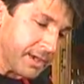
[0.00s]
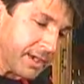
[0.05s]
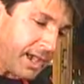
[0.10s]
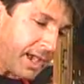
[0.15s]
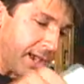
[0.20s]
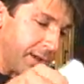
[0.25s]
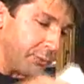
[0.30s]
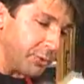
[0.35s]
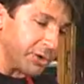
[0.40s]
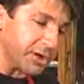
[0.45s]

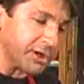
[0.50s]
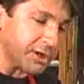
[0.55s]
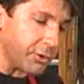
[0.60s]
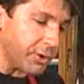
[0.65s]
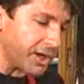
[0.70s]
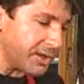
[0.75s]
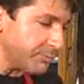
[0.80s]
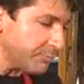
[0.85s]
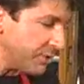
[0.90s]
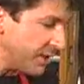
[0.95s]
Okay, we're going to go
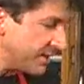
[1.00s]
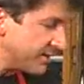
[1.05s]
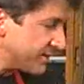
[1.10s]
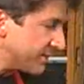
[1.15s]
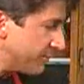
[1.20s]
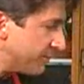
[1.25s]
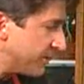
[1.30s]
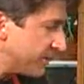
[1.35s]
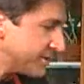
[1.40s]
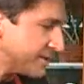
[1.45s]
ahead and plate
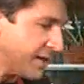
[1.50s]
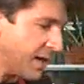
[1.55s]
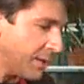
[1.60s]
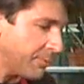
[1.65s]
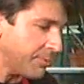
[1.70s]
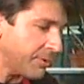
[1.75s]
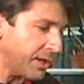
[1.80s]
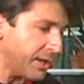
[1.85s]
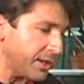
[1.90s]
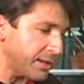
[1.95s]
some of this
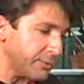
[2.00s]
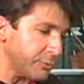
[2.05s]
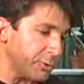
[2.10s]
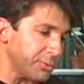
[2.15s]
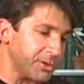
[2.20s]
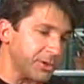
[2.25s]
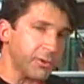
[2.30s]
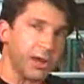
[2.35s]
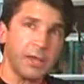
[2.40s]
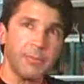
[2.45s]
up, and
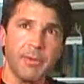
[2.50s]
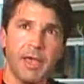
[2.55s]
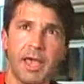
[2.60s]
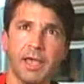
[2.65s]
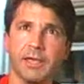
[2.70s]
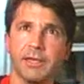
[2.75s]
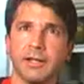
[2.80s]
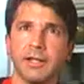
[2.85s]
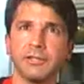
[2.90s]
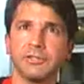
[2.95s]
we'll be right
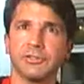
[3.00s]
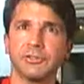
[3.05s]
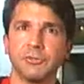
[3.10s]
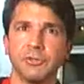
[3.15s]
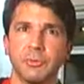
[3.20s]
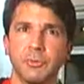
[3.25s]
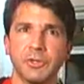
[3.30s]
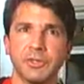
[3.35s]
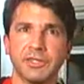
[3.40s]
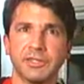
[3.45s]
back, and I'll show
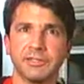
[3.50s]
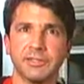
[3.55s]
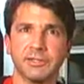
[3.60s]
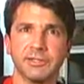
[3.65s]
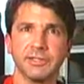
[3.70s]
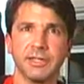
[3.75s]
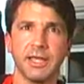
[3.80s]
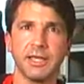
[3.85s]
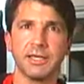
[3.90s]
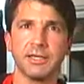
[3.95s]
you what this
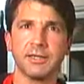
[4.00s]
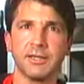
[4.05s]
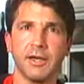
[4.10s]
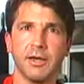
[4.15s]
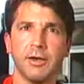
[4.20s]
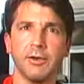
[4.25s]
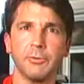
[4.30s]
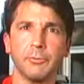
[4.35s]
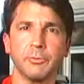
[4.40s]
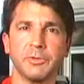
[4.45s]
looks like
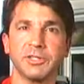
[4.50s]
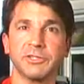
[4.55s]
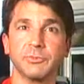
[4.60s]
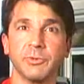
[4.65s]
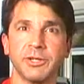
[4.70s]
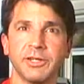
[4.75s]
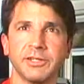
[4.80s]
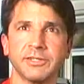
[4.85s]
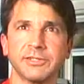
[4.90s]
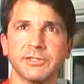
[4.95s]
when it's
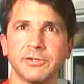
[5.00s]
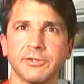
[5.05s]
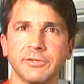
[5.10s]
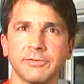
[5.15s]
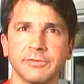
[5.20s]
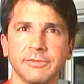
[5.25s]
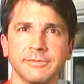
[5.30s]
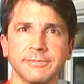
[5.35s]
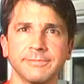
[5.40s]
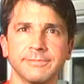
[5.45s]
ready to
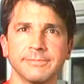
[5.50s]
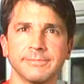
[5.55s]
serve.